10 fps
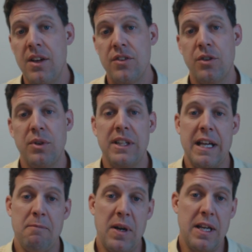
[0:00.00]
So really
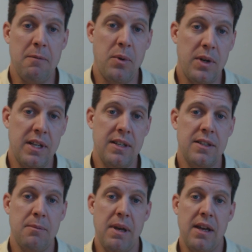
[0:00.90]
that money I'm putting
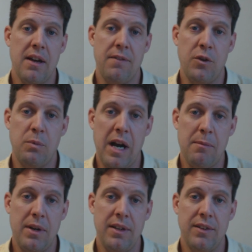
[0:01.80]
into paying off those
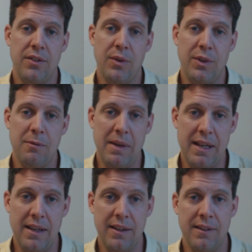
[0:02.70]
properties is only
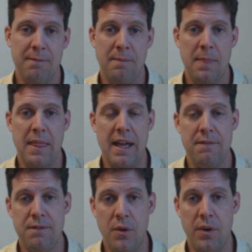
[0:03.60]
making that
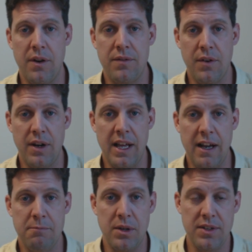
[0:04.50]

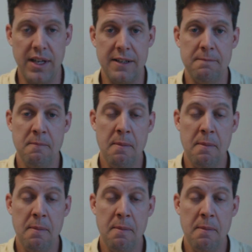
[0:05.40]
4.5%.